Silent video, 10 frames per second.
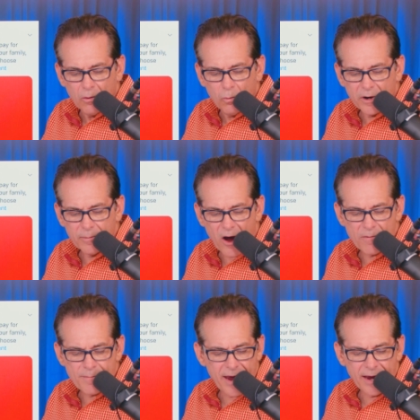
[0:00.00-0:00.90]
What
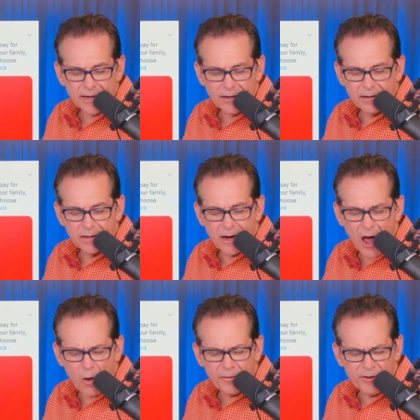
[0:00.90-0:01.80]
about May?
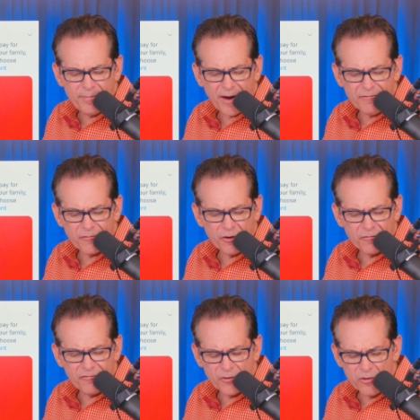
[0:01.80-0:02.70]
How will you pay for
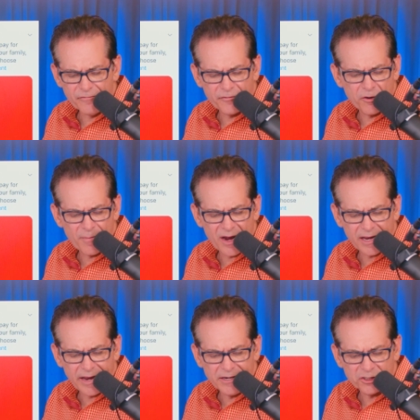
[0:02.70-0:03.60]
your food, for your
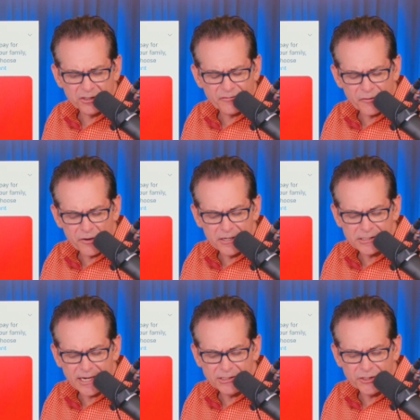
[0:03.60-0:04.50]
medications, for your
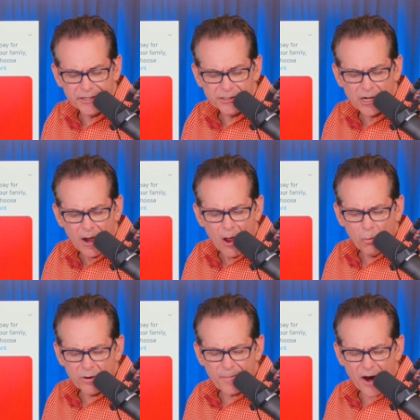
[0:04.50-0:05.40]
necessities?
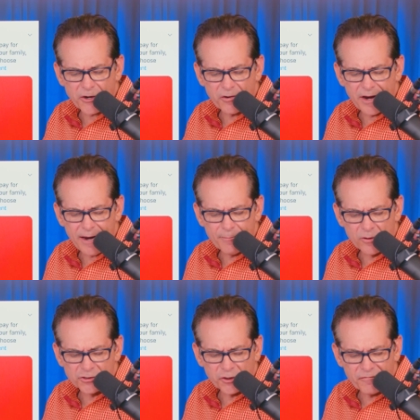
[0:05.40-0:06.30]
What about your
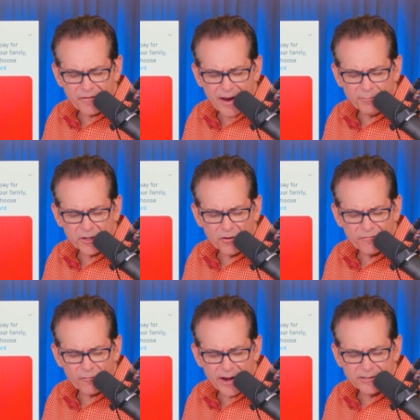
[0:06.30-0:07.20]
neighbors, your family, your
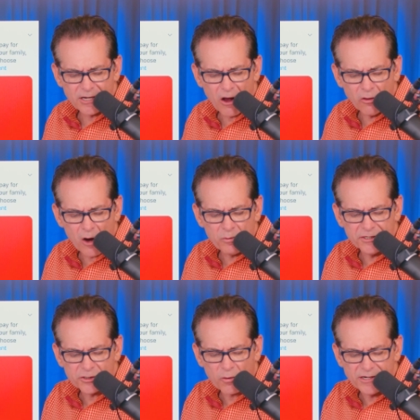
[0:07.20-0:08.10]
friends? How long will
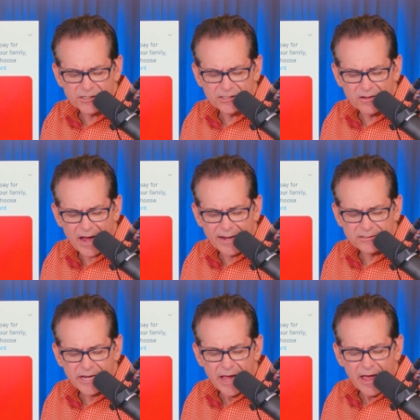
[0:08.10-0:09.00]
this crisis
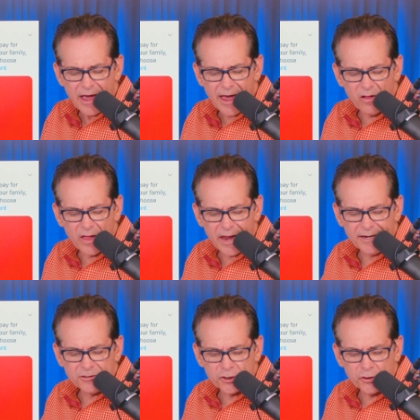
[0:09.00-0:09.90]
last? L
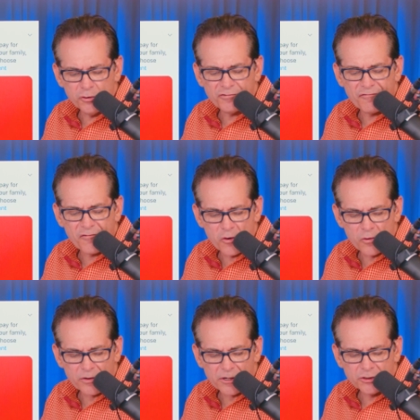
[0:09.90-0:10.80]
A, choose
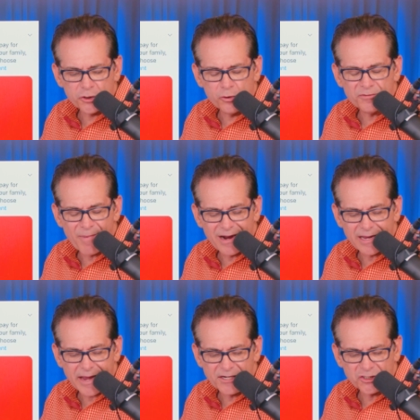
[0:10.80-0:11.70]
food, choose
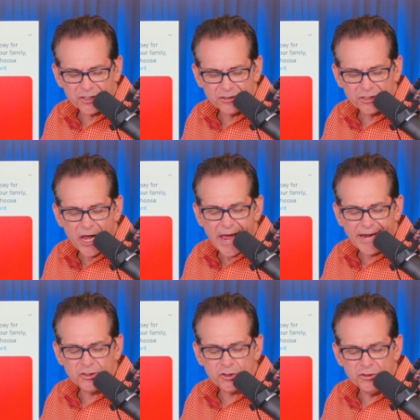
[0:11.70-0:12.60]
medications,
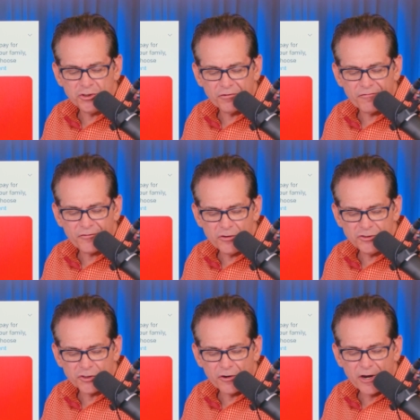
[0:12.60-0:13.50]
and choose your
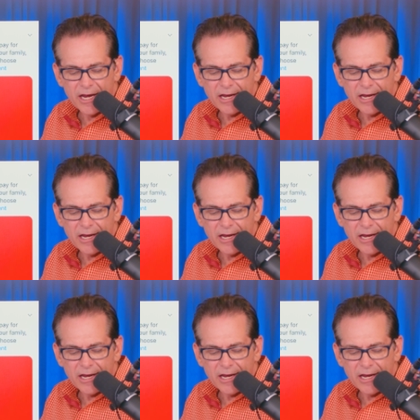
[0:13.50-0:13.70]
future.